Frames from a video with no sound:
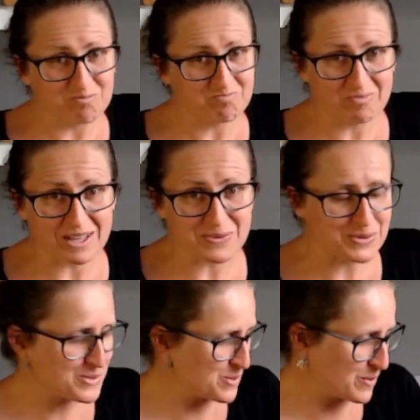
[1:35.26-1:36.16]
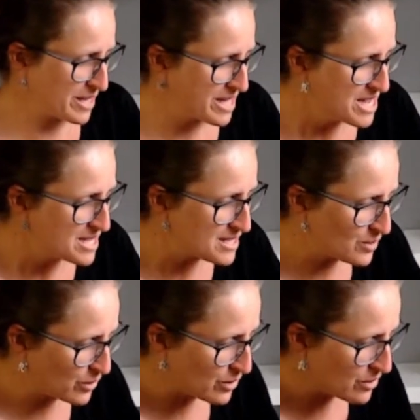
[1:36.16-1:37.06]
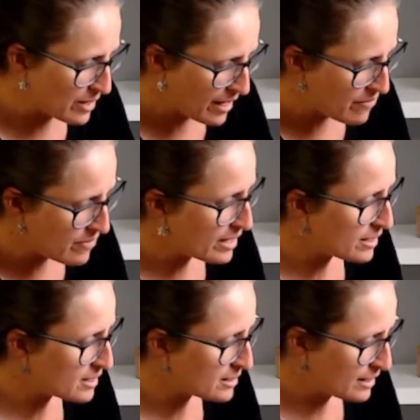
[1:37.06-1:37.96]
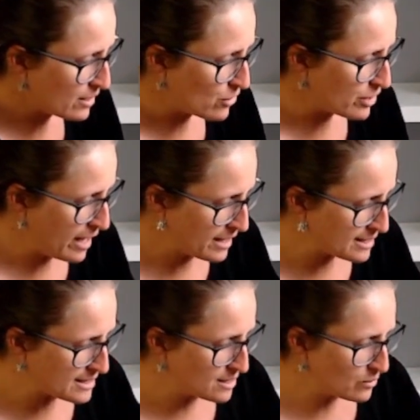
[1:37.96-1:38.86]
That's what it's doing. So, and then we'll click on next.